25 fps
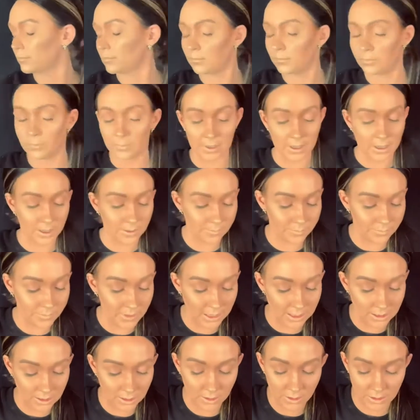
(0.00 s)
But
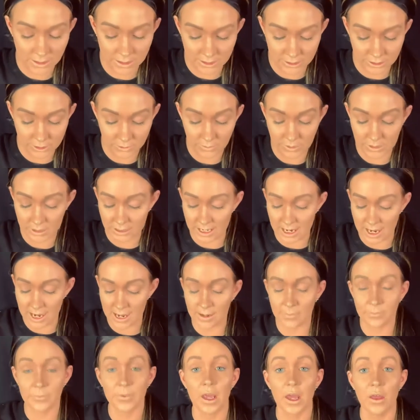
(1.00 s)
that's all I do with
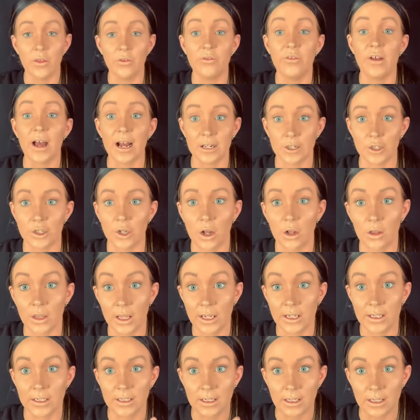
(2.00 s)
that. That's all
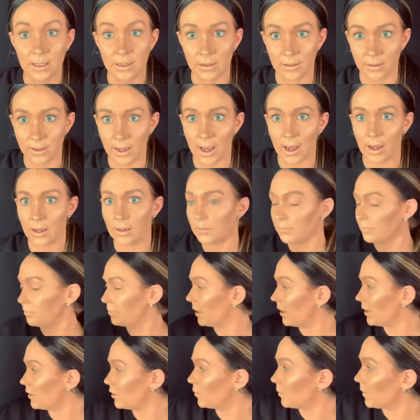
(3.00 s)
I need of that,
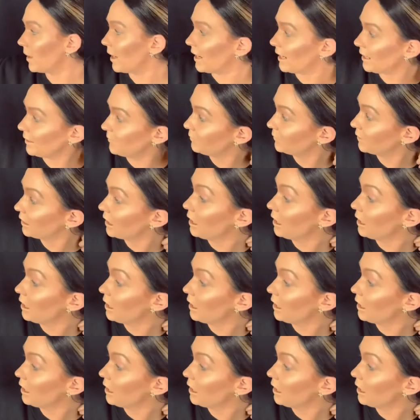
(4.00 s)
by the way.